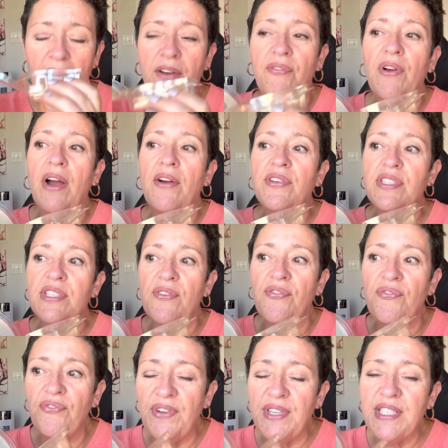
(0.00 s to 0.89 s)
A
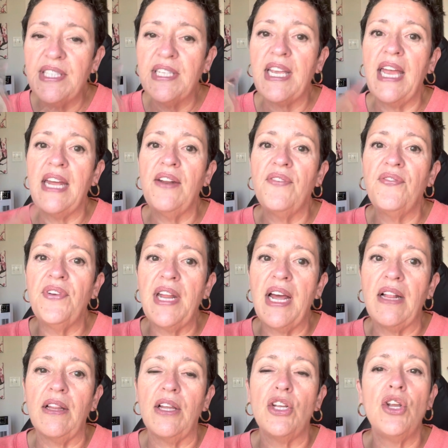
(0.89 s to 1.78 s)
sophisticated
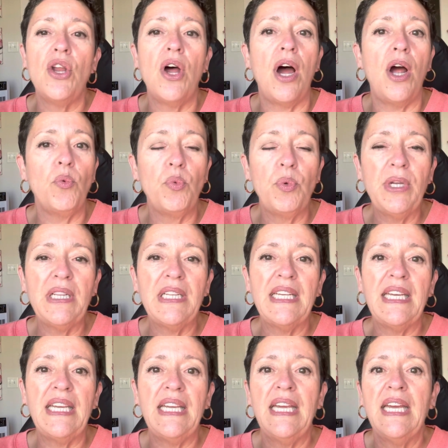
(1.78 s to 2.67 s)
vanilla, not
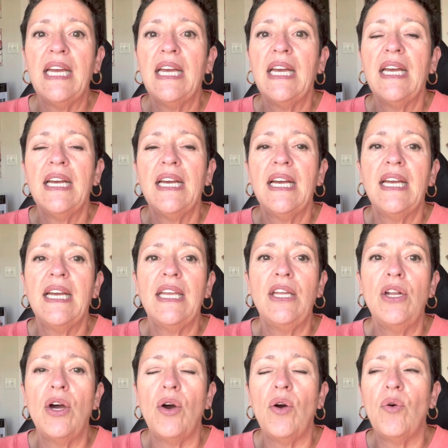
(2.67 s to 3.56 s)
really, you
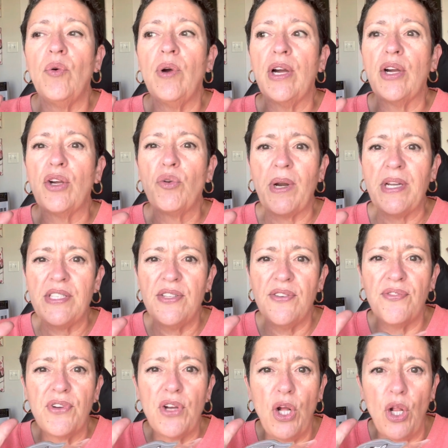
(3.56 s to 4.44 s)
know,
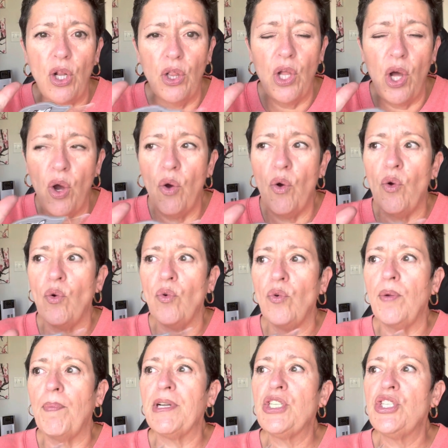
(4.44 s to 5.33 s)
aggressive
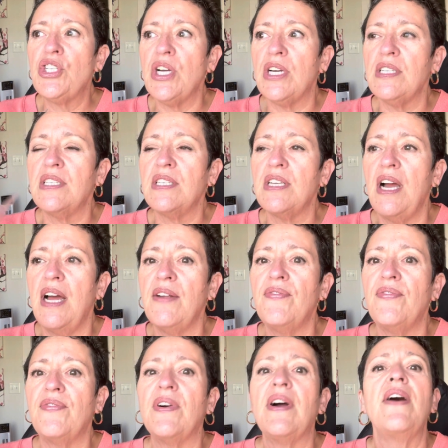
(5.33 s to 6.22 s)
cologne, but just kind
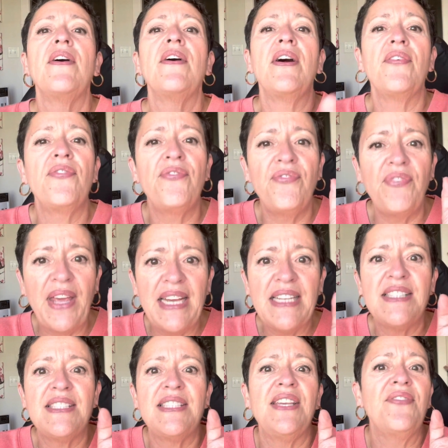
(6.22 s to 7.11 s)
of a
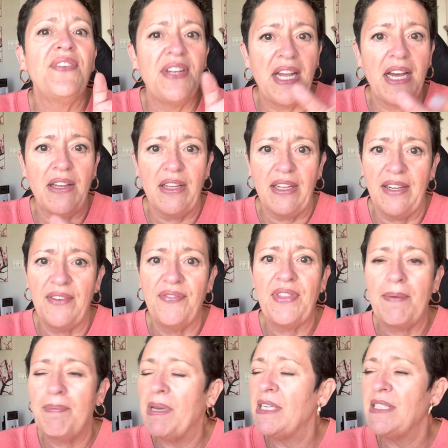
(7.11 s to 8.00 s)
fancy vanilla, if
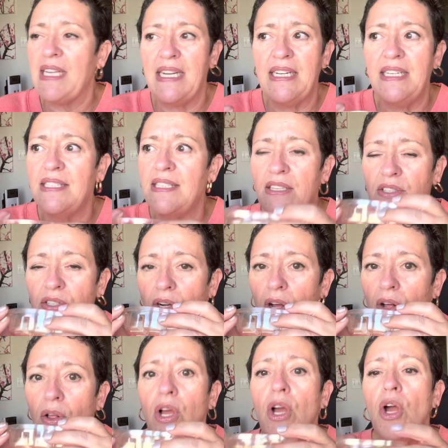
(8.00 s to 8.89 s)
that makes any sense at
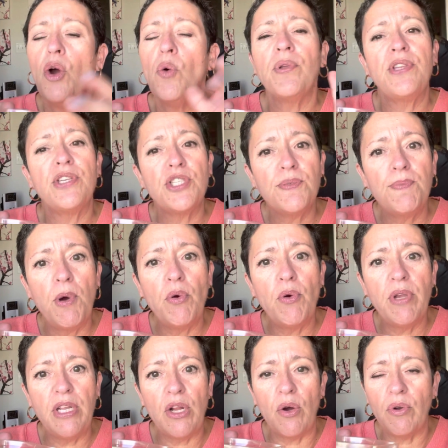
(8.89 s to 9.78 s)
all, with a
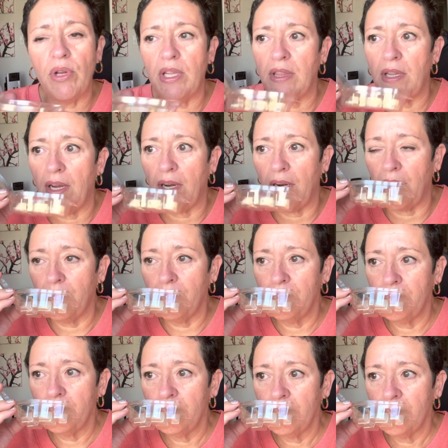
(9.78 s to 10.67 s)
smoky note in there.
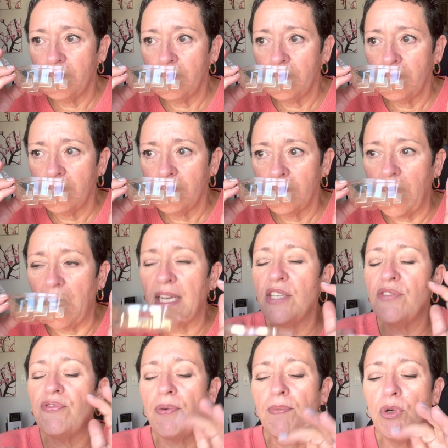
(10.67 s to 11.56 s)
I
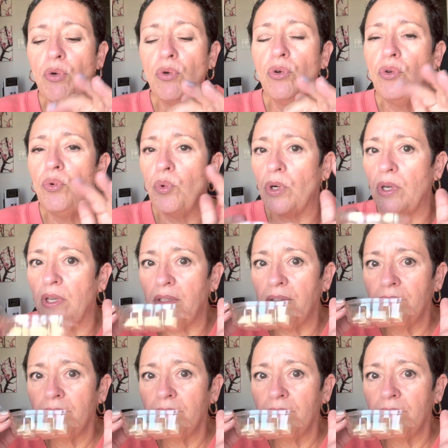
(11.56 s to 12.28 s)
guess from the oud wood.